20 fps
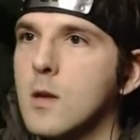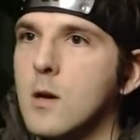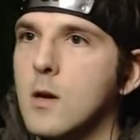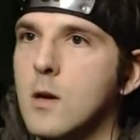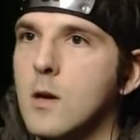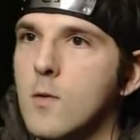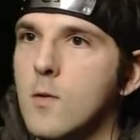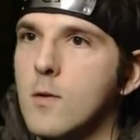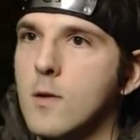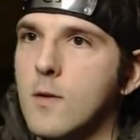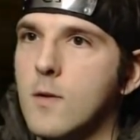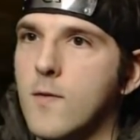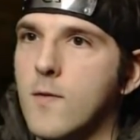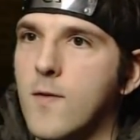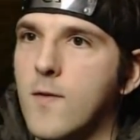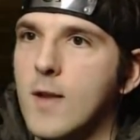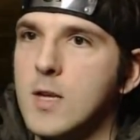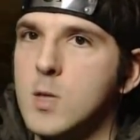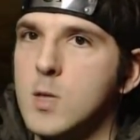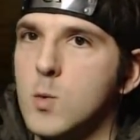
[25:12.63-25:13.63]
Oh, I've got the
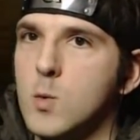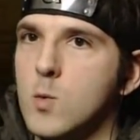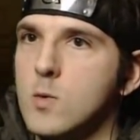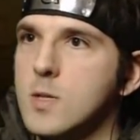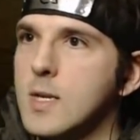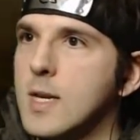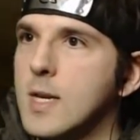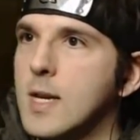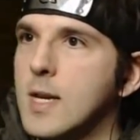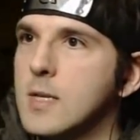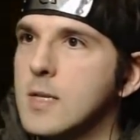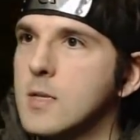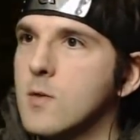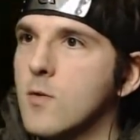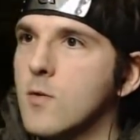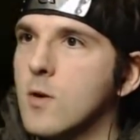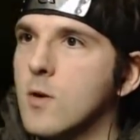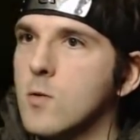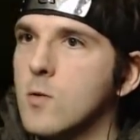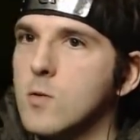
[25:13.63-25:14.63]
flesh walls again
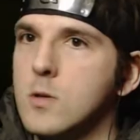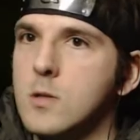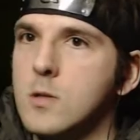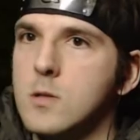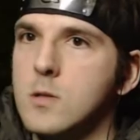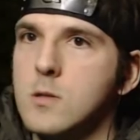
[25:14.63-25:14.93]
close.